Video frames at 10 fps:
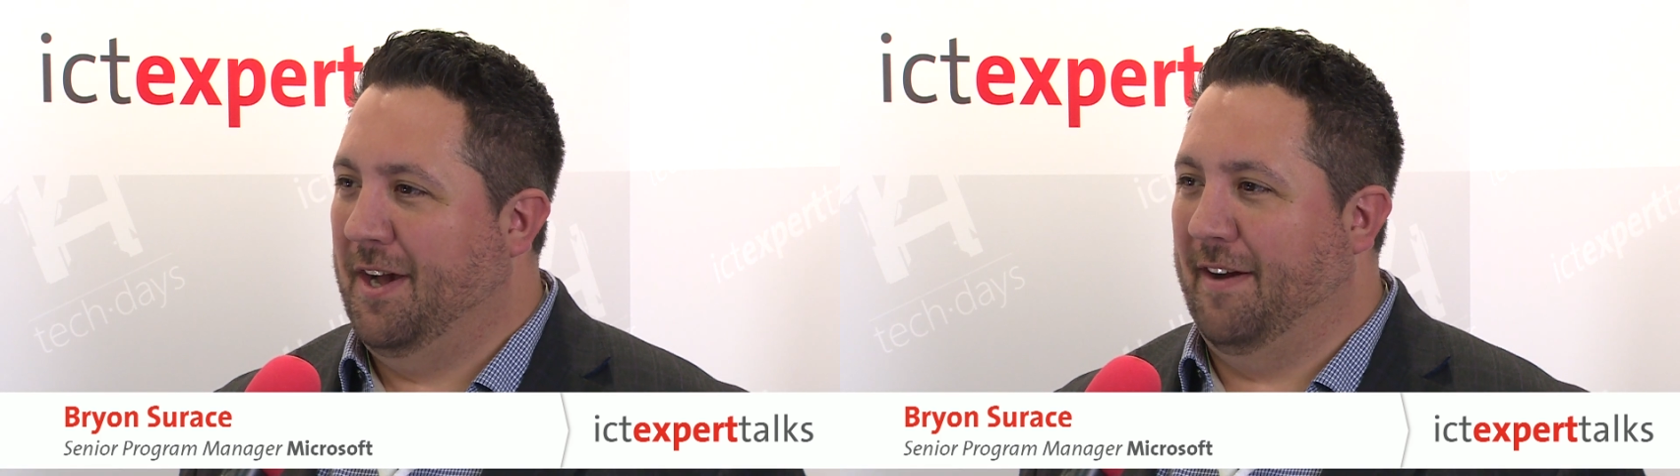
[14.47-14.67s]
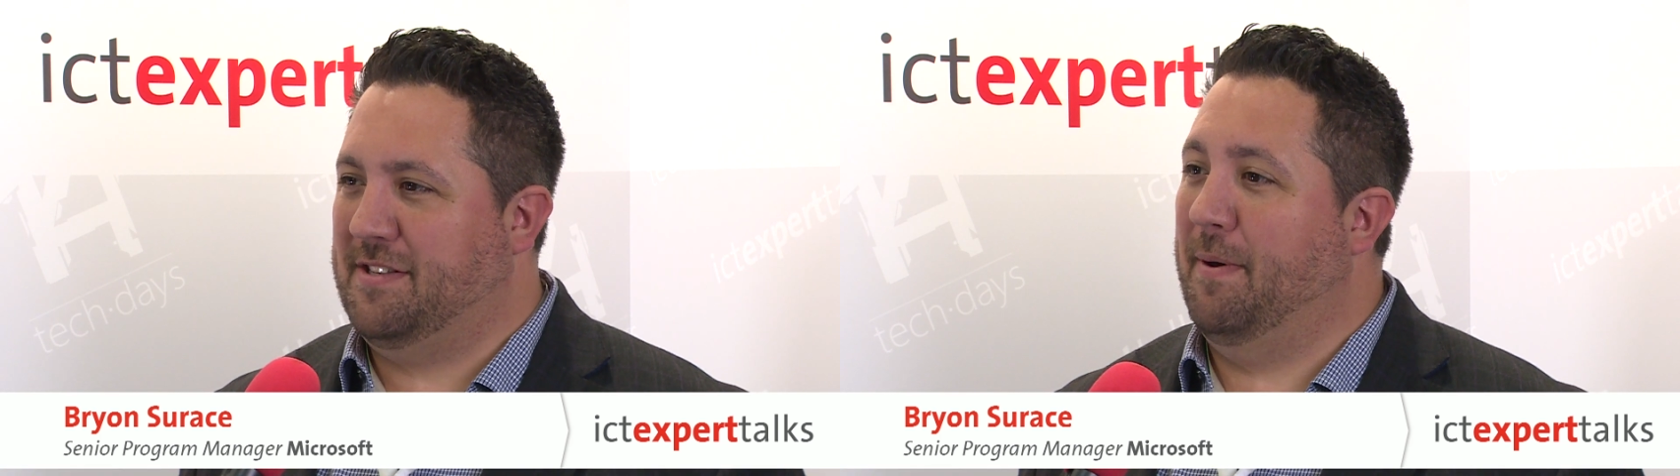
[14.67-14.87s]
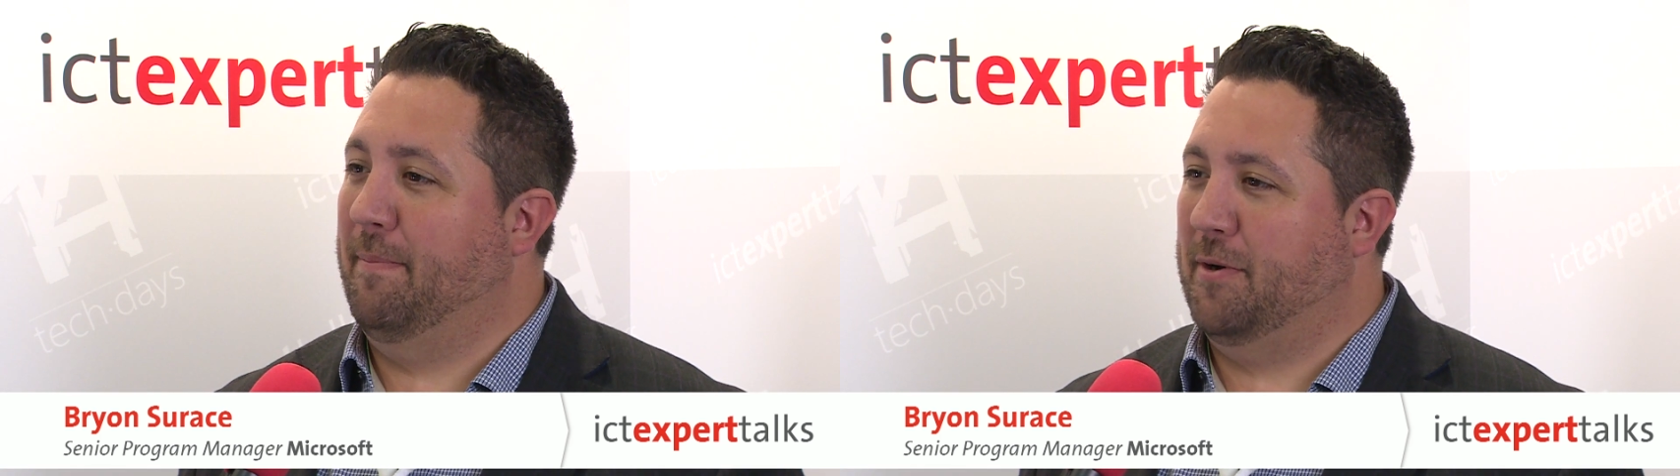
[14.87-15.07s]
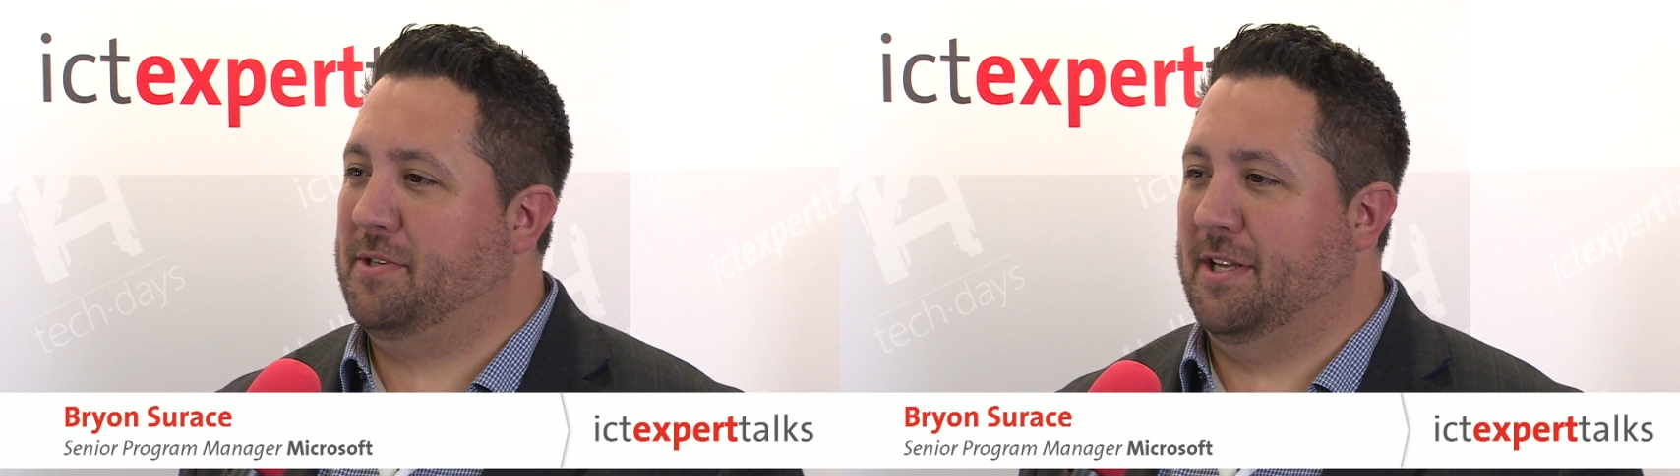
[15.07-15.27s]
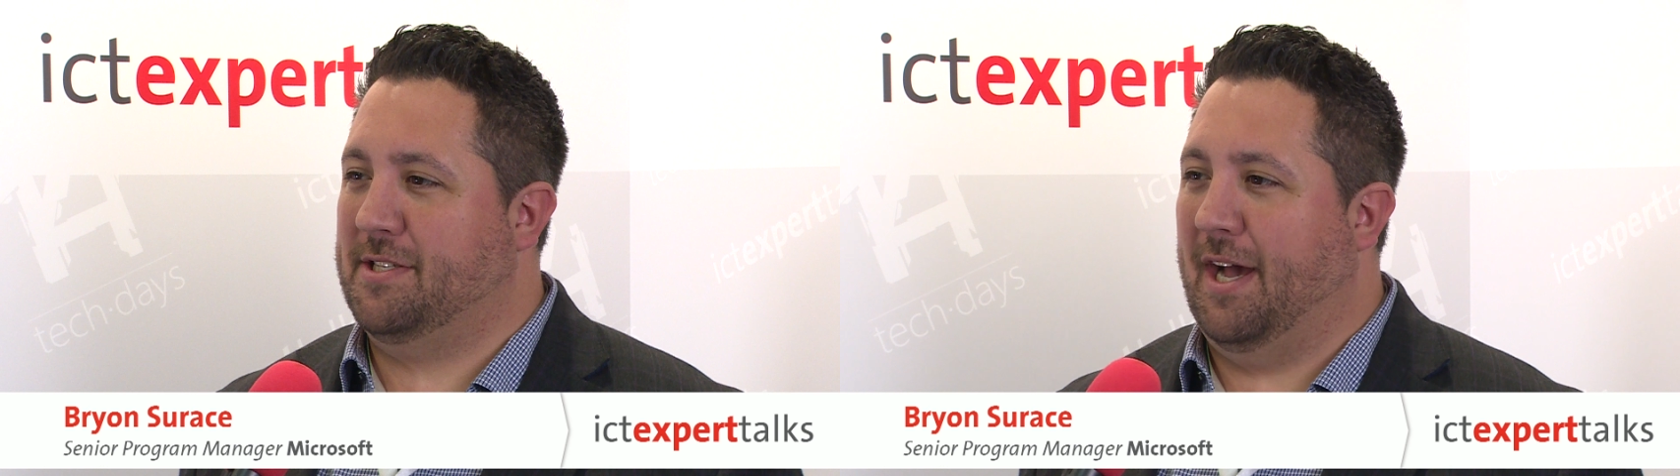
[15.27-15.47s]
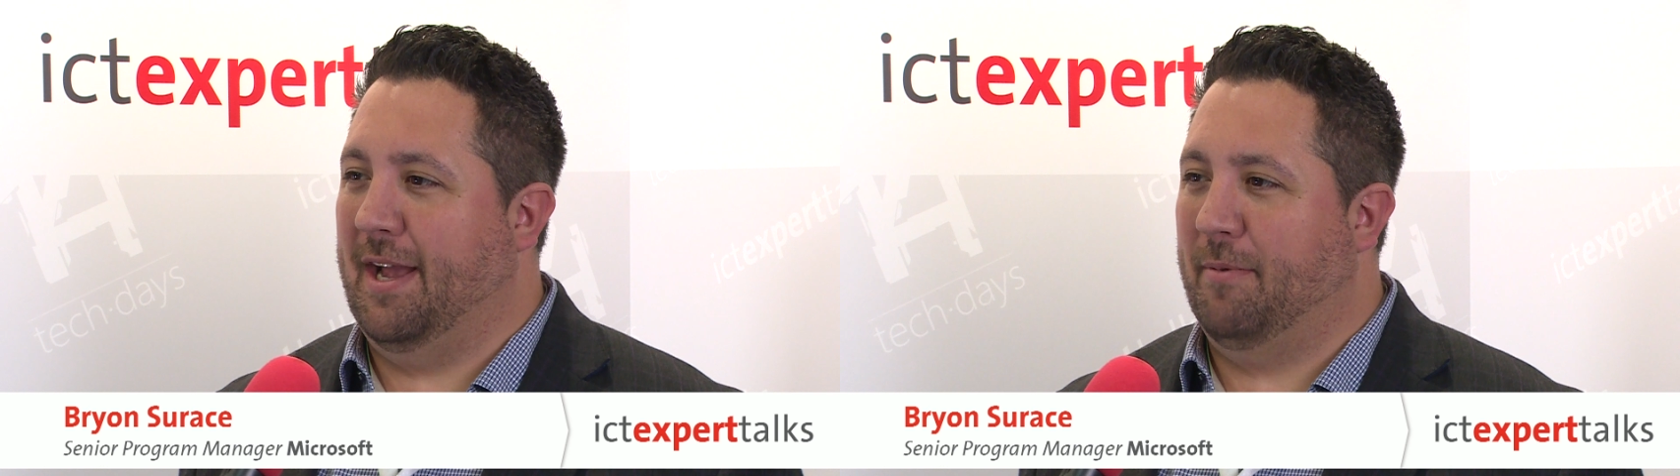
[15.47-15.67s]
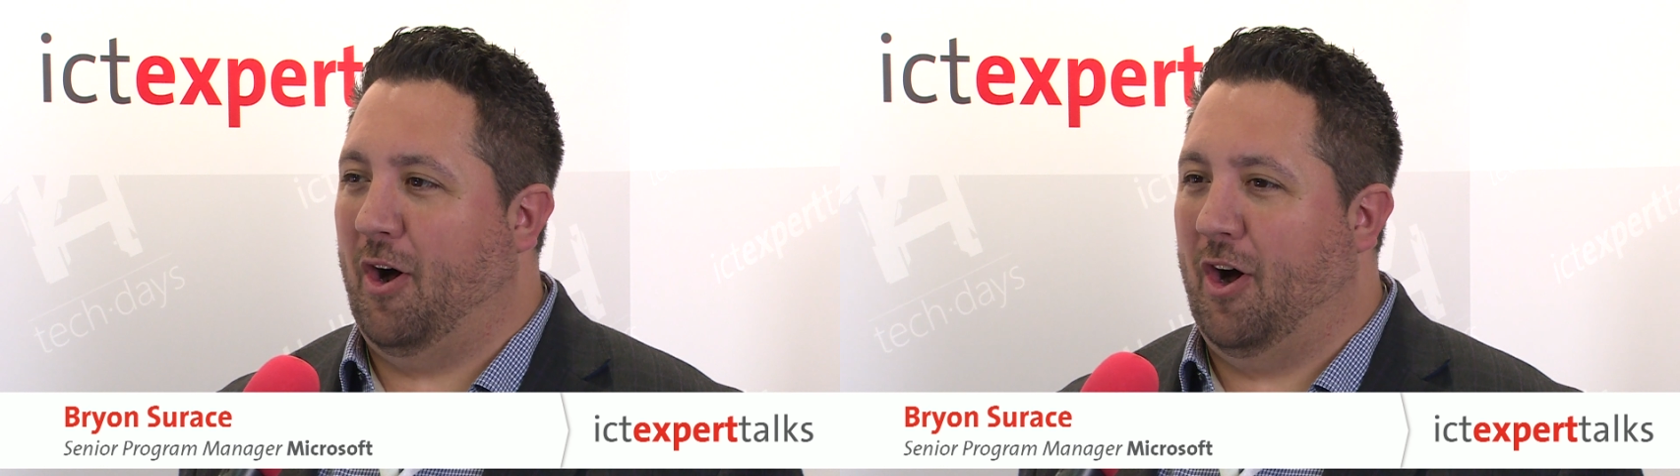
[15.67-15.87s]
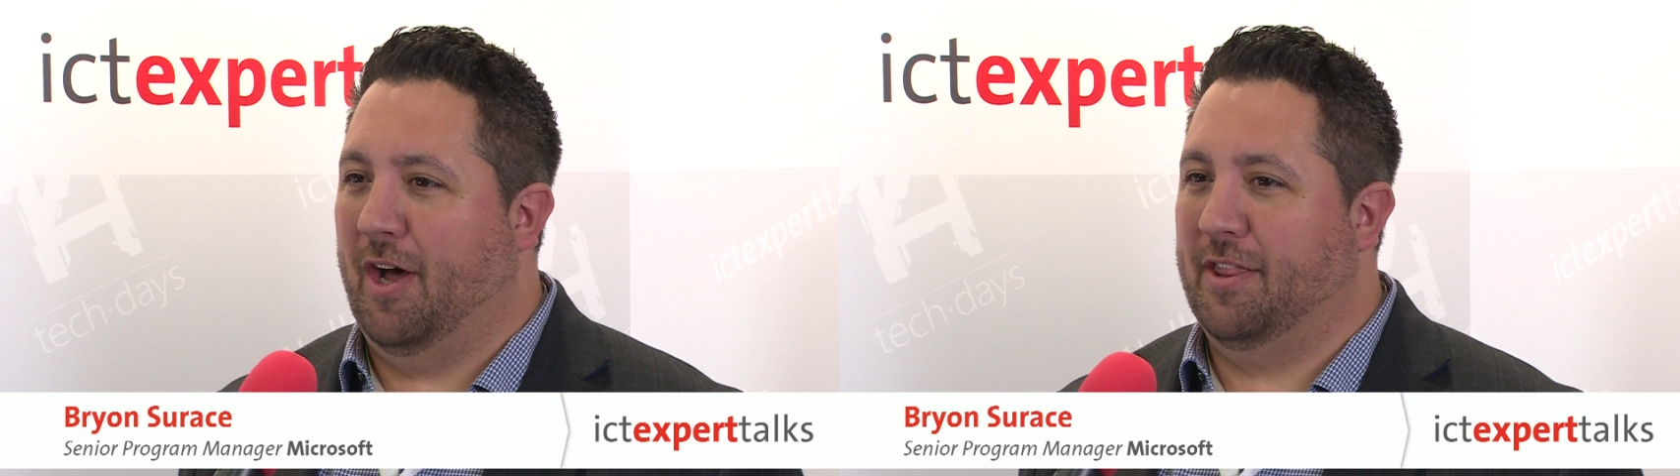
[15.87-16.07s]
I've spent most of the time
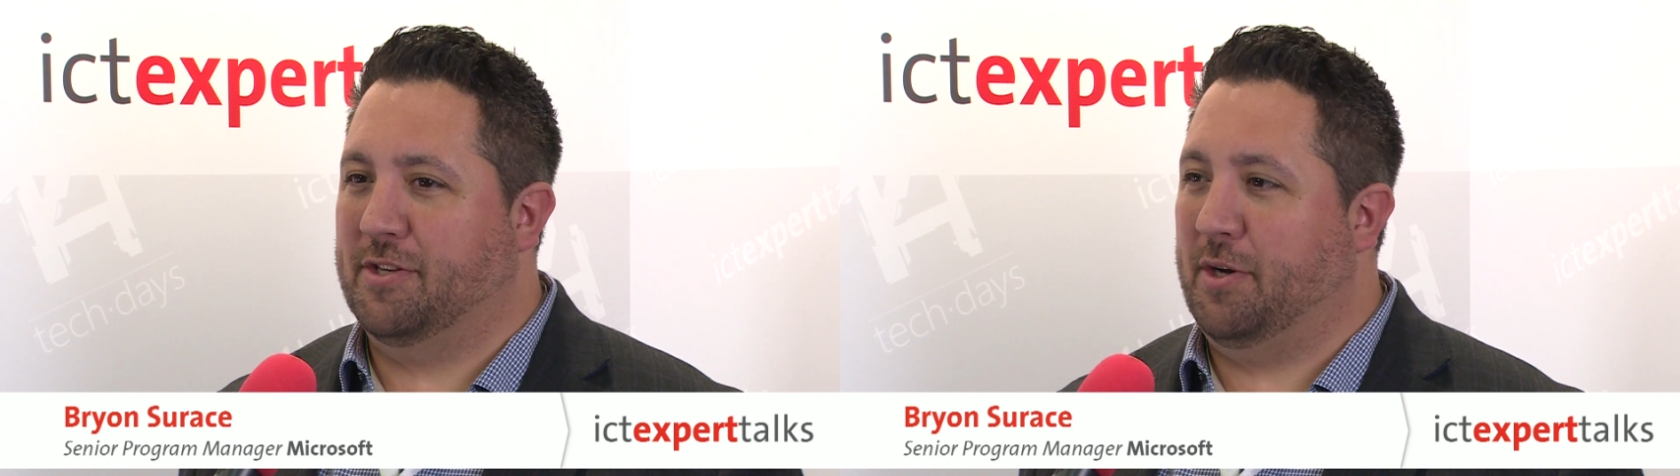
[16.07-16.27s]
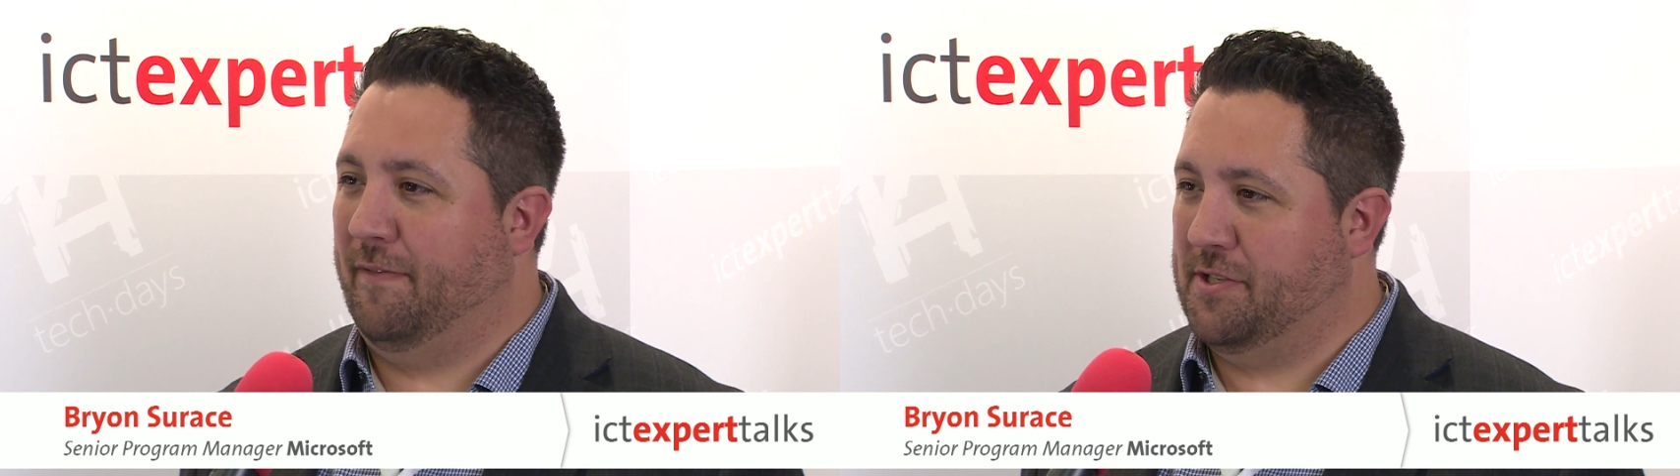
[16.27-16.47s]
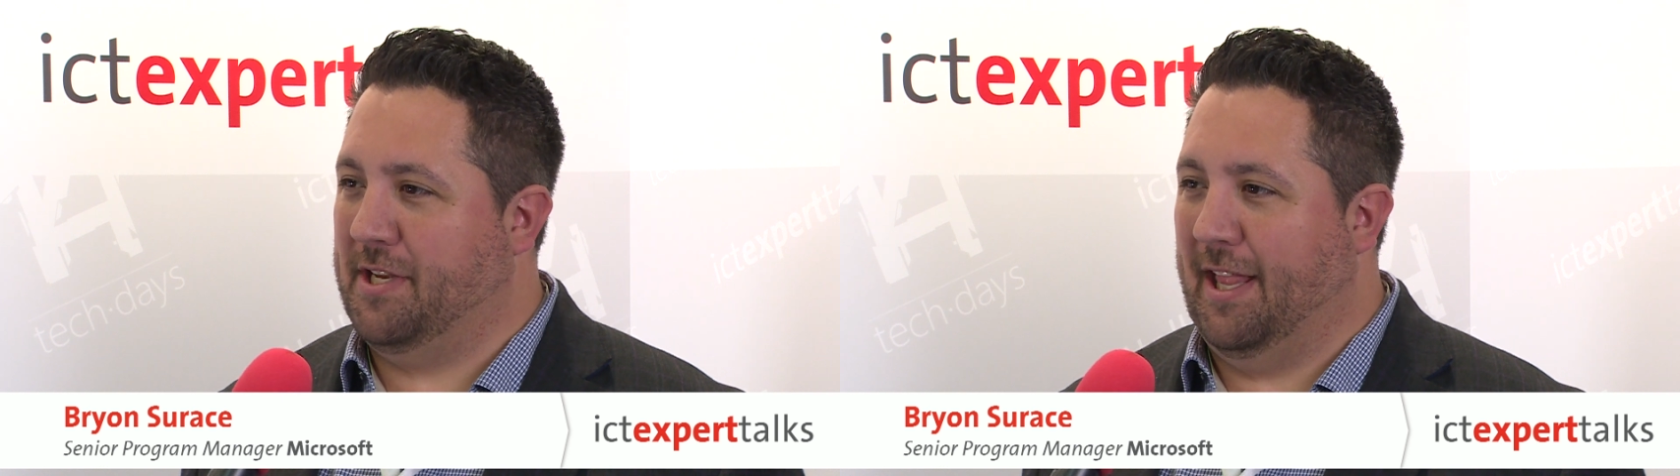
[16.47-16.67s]
on the server side